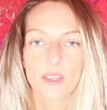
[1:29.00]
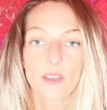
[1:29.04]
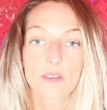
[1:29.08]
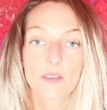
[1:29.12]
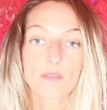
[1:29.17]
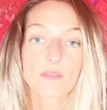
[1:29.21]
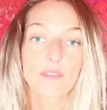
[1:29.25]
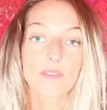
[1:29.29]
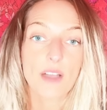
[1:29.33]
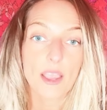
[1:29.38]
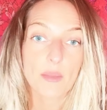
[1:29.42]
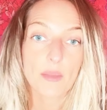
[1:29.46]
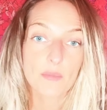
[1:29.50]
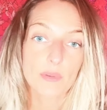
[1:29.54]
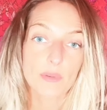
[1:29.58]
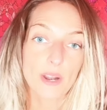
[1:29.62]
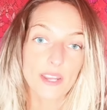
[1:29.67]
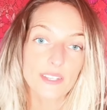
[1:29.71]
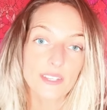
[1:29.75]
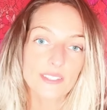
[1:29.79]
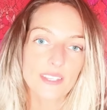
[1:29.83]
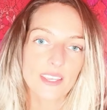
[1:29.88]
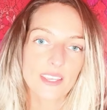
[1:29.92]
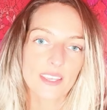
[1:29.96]

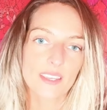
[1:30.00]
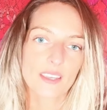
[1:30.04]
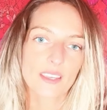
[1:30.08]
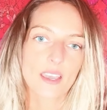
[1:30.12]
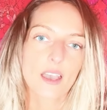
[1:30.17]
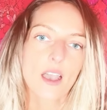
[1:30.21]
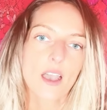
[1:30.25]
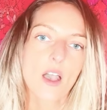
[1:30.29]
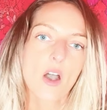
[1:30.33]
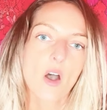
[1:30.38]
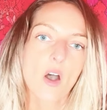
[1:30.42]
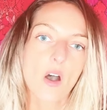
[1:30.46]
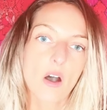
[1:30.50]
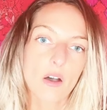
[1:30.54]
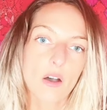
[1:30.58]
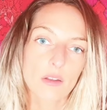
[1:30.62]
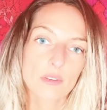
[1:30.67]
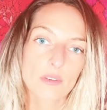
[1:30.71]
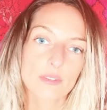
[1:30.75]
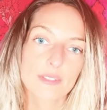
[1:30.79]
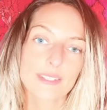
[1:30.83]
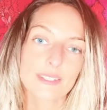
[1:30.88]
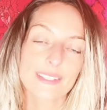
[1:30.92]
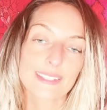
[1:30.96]
vibrating
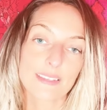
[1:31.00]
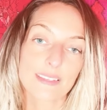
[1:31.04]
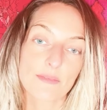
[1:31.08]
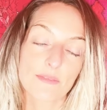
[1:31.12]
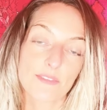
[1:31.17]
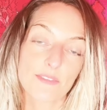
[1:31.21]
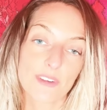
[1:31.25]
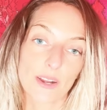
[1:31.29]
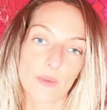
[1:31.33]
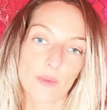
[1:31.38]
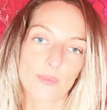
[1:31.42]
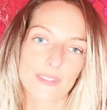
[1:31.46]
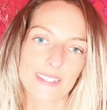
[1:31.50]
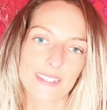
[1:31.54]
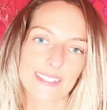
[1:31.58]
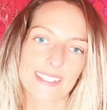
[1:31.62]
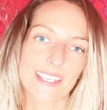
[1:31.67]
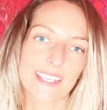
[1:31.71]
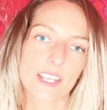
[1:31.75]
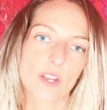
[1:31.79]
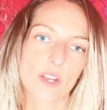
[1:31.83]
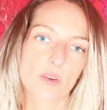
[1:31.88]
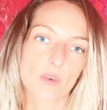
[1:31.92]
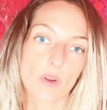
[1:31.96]
on some
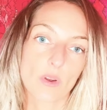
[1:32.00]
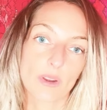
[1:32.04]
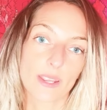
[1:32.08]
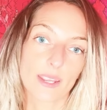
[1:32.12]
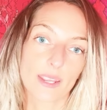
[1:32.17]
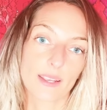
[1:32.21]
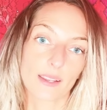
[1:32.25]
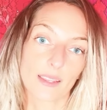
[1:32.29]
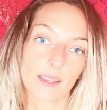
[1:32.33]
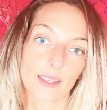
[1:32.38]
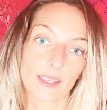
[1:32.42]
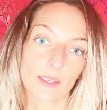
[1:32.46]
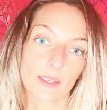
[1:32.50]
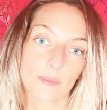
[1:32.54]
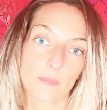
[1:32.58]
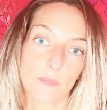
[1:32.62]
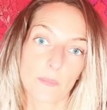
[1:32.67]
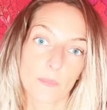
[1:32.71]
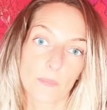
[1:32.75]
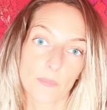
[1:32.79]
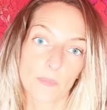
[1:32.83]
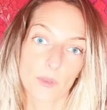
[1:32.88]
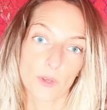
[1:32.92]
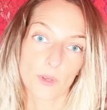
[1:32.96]
frequency chronically,
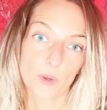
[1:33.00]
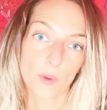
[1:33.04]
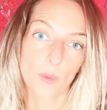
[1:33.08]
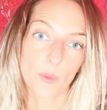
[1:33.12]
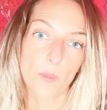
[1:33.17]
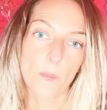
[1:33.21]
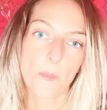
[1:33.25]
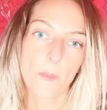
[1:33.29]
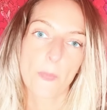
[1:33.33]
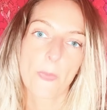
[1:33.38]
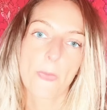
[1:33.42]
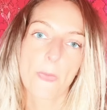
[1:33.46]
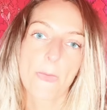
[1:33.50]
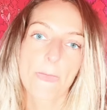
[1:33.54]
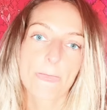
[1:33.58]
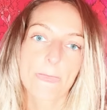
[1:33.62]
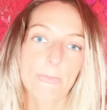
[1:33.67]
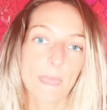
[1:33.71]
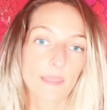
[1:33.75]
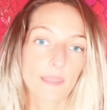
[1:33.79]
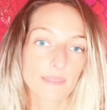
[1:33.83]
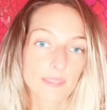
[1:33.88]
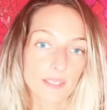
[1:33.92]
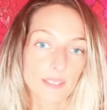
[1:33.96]
you know,
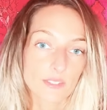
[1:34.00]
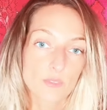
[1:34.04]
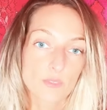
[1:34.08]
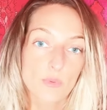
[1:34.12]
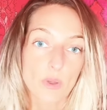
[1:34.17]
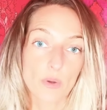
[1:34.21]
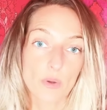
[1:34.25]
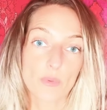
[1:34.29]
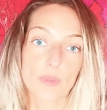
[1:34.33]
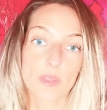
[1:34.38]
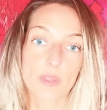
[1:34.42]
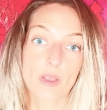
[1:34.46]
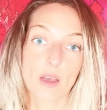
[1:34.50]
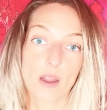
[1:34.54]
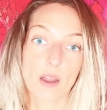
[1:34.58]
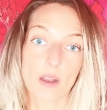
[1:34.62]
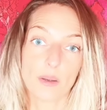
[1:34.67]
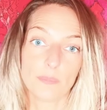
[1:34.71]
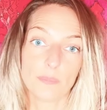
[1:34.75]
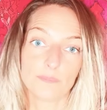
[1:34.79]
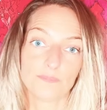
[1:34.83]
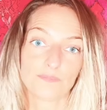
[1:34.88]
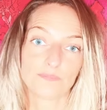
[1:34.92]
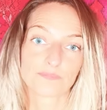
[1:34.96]
and that's where we are.
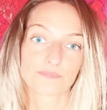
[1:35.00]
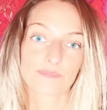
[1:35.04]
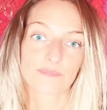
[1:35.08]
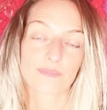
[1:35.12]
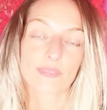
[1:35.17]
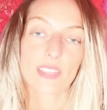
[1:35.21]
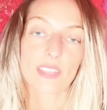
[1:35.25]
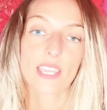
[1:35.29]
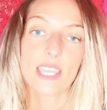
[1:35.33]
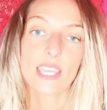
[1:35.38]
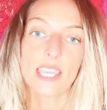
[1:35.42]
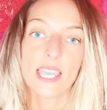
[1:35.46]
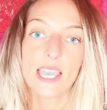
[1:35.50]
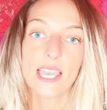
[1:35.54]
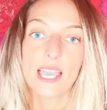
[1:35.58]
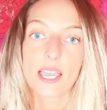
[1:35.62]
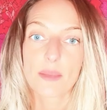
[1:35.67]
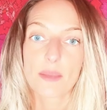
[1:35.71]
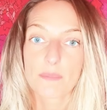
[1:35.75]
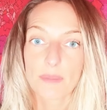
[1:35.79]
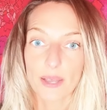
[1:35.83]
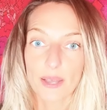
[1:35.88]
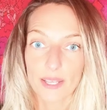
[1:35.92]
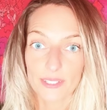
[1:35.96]

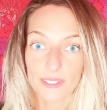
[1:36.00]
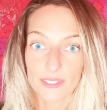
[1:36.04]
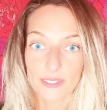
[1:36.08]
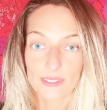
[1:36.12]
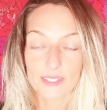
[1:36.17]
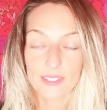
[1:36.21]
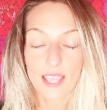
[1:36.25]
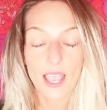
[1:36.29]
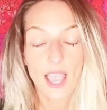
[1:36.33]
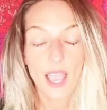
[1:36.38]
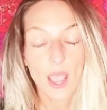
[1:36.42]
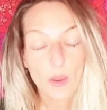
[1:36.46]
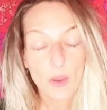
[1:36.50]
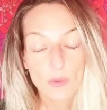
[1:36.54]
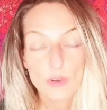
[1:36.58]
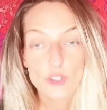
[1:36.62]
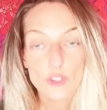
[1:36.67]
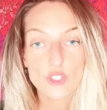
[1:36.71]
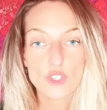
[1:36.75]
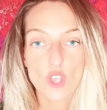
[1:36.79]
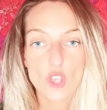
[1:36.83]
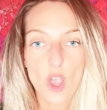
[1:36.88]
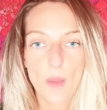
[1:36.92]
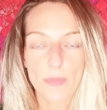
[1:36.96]
But our
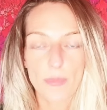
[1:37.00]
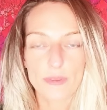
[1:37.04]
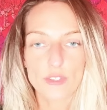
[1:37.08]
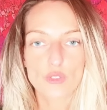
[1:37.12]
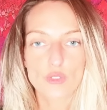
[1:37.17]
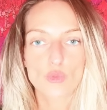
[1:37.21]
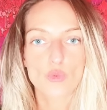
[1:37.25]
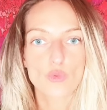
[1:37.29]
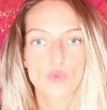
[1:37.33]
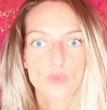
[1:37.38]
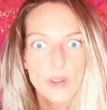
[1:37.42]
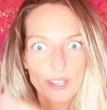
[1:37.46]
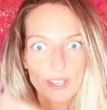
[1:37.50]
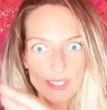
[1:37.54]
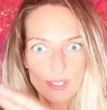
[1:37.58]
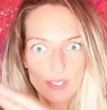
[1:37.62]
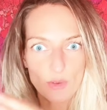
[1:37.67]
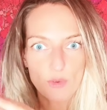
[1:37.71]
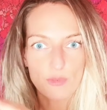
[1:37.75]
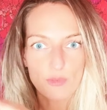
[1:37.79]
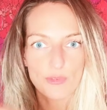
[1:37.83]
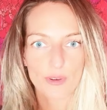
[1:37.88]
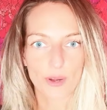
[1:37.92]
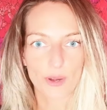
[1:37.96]
job is to raise our
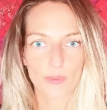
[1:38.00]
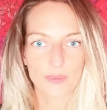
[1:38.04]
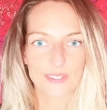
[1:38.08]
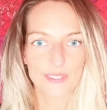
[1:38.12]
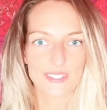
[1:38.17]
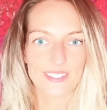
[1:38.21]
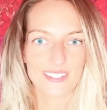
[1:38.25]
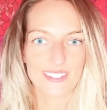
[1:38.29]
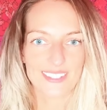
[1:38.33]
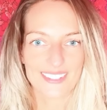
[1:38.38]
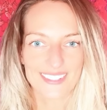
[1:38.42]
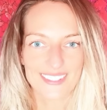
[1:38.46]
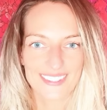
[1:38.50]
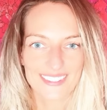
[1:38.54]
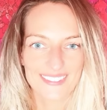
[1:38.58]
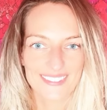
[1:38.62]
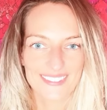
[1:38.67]
frequencies.